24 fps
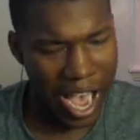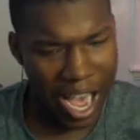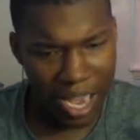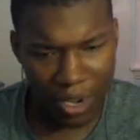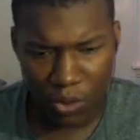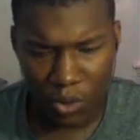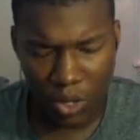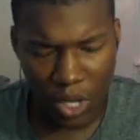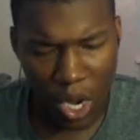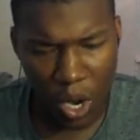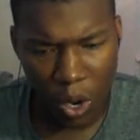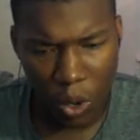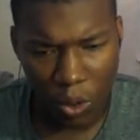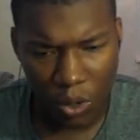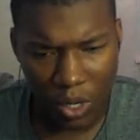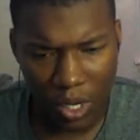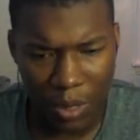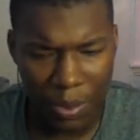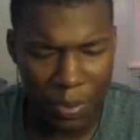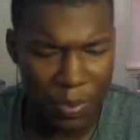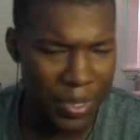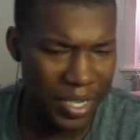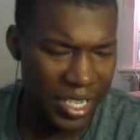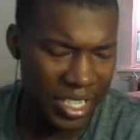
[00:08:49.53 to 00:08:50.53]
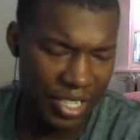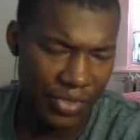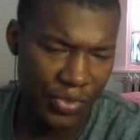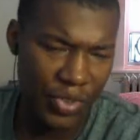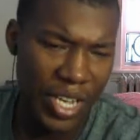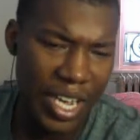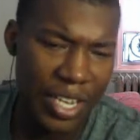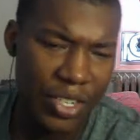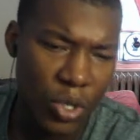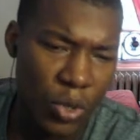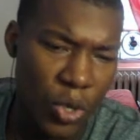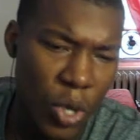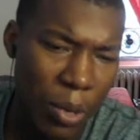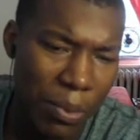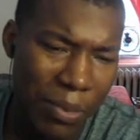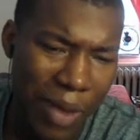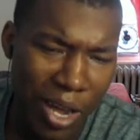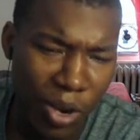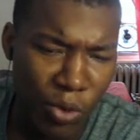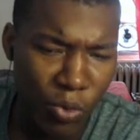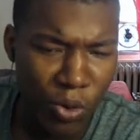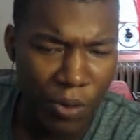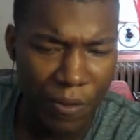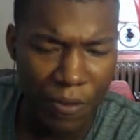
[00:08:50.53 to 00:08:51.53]
I don't know, because if you guys don't know,
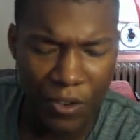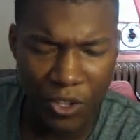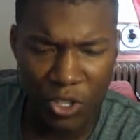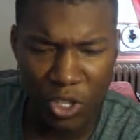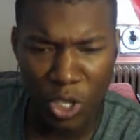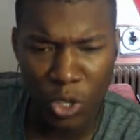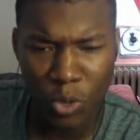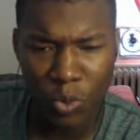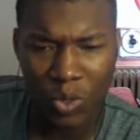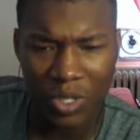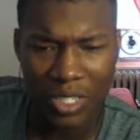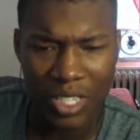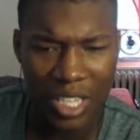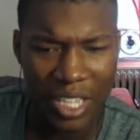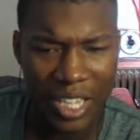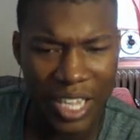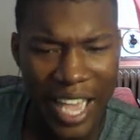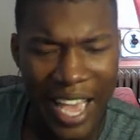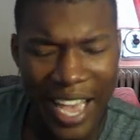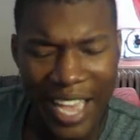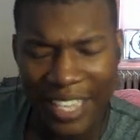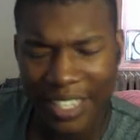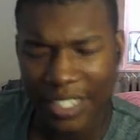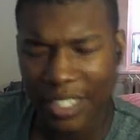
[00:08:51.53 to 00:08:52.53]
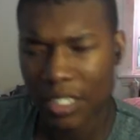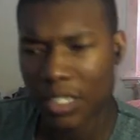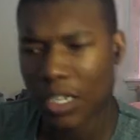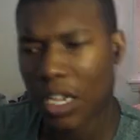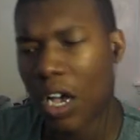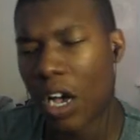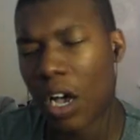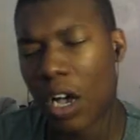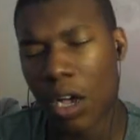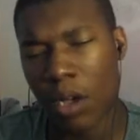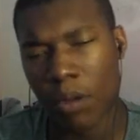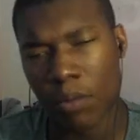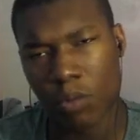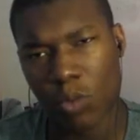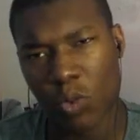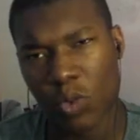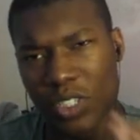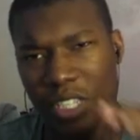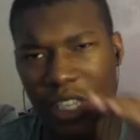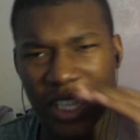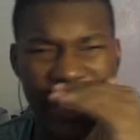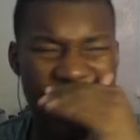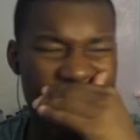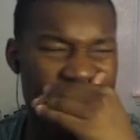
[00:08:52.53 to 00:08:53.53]
Modern Warfare 3 was the last
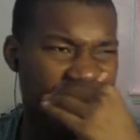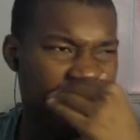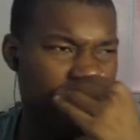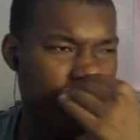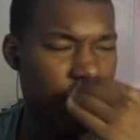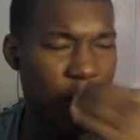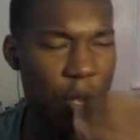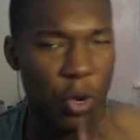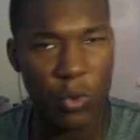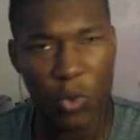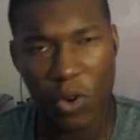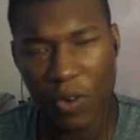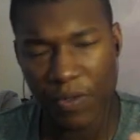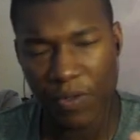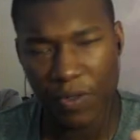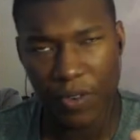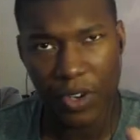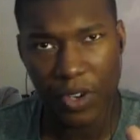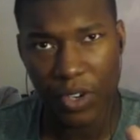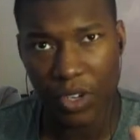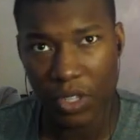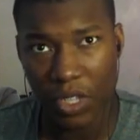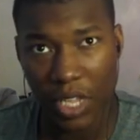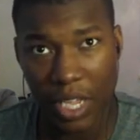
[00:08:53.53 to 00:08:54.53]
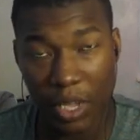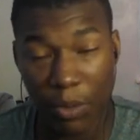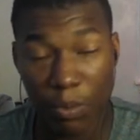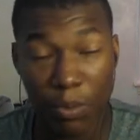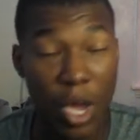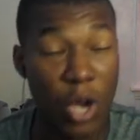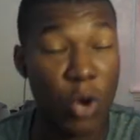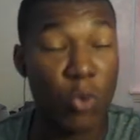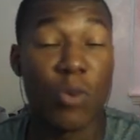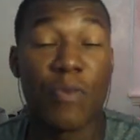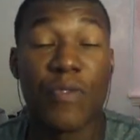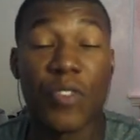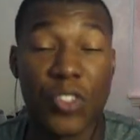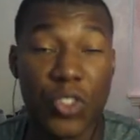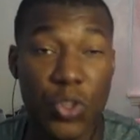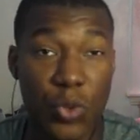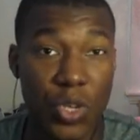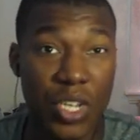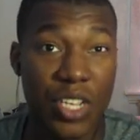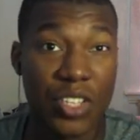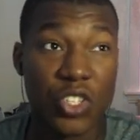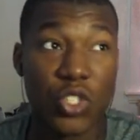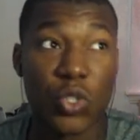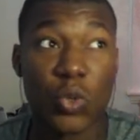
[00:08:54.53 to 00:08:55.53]
Modern Warfare, like Modern Warfare
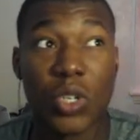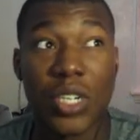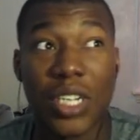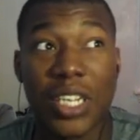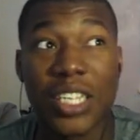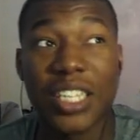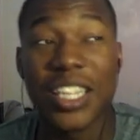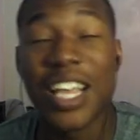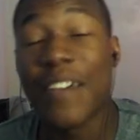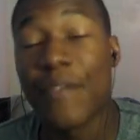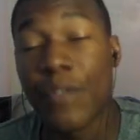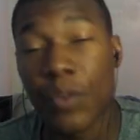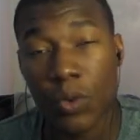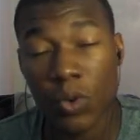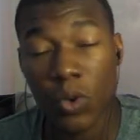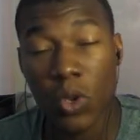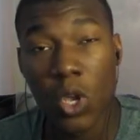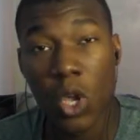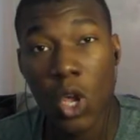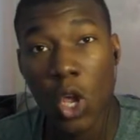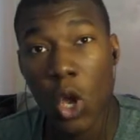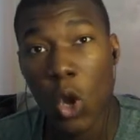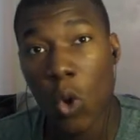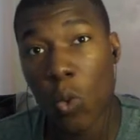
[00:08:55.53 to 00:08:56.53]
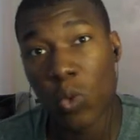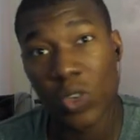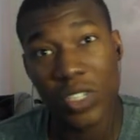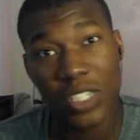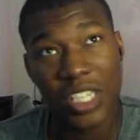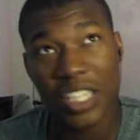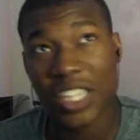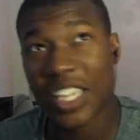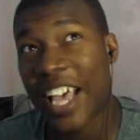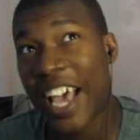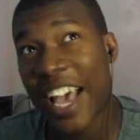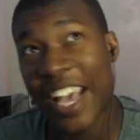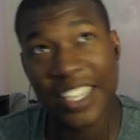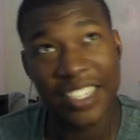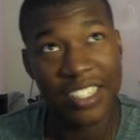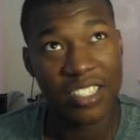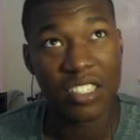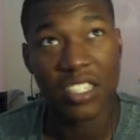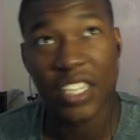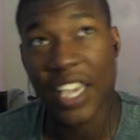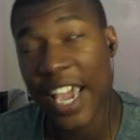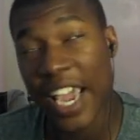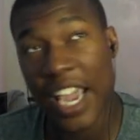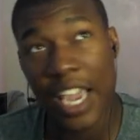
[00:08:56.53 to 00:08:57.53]
3 in 2011 was the
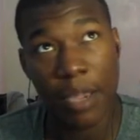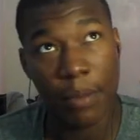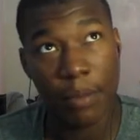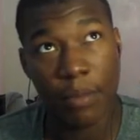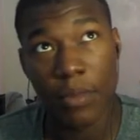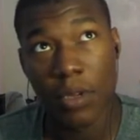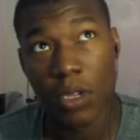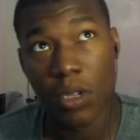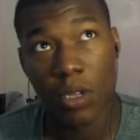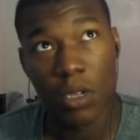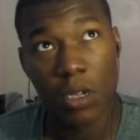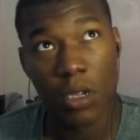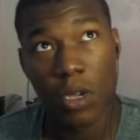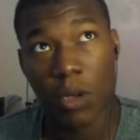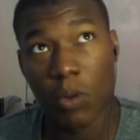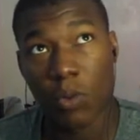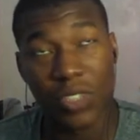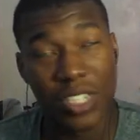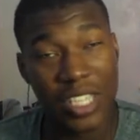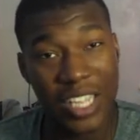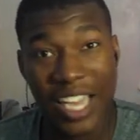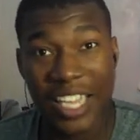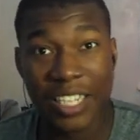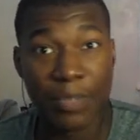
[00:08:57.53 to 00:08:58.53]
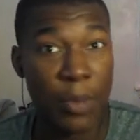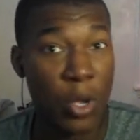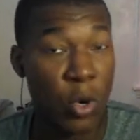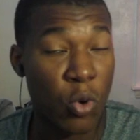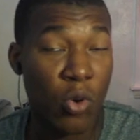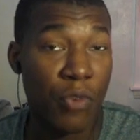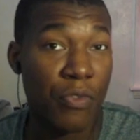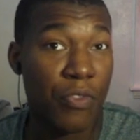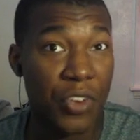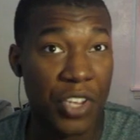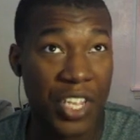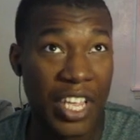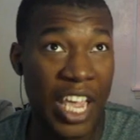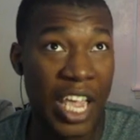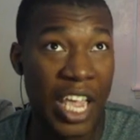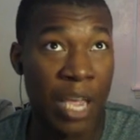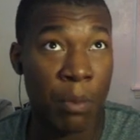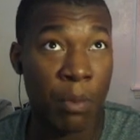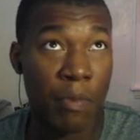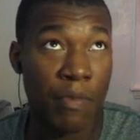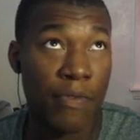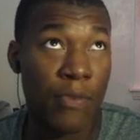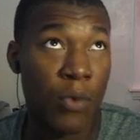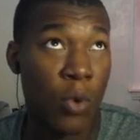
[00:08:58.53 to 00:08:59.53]
last Modern Warfare
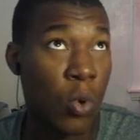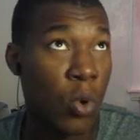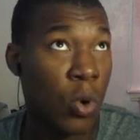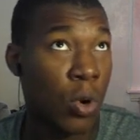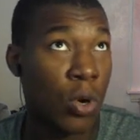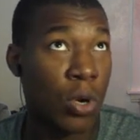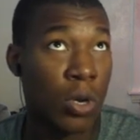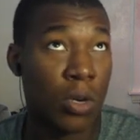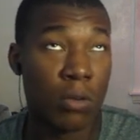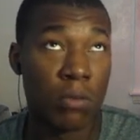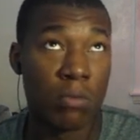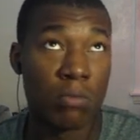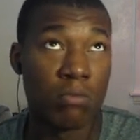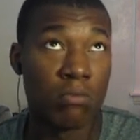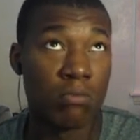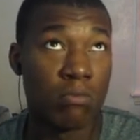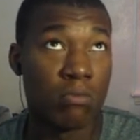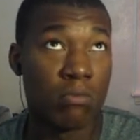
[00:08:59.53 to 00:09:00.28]
game for.